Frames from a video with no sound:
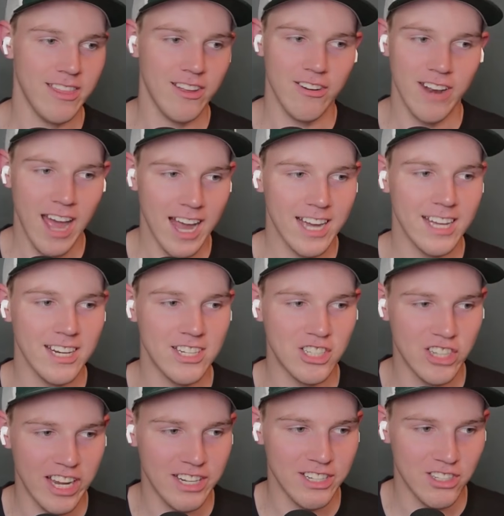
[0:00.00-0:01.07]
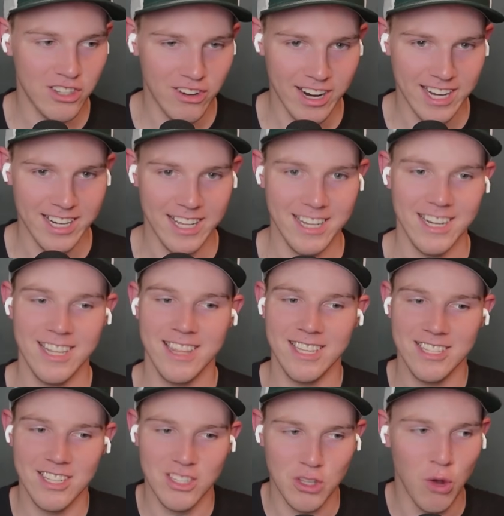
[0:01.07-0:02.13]
They're not going to change their identity.
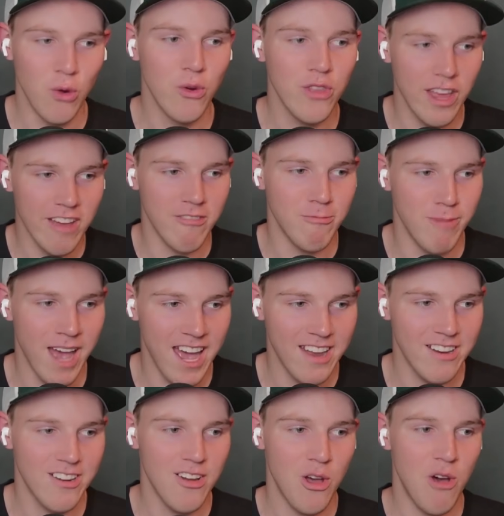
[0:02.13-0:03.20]
This is who they've been